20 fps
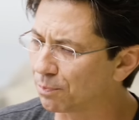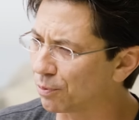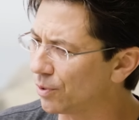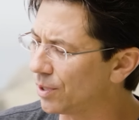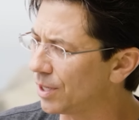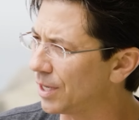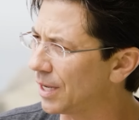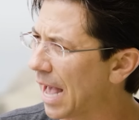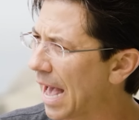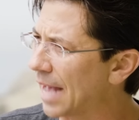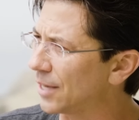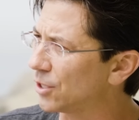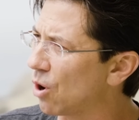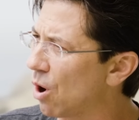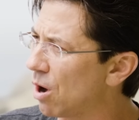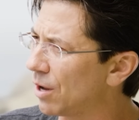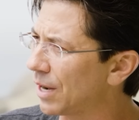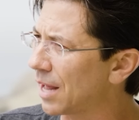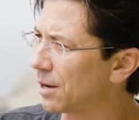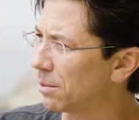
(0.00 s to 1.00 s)
LaPree had
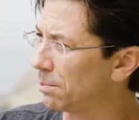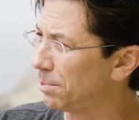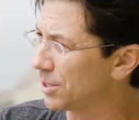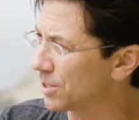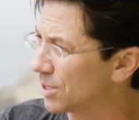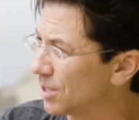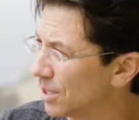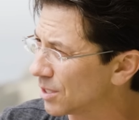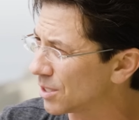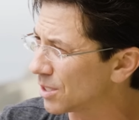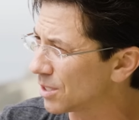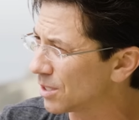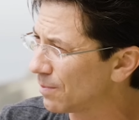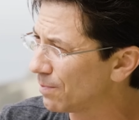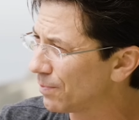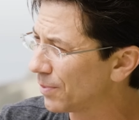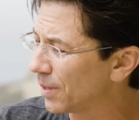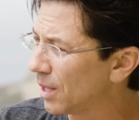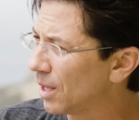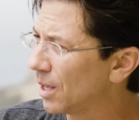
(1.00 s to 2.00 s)
gone out of business.
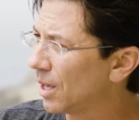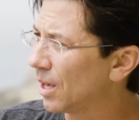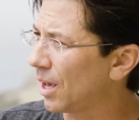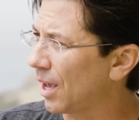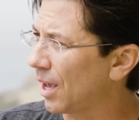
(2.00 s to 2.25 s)
Okay.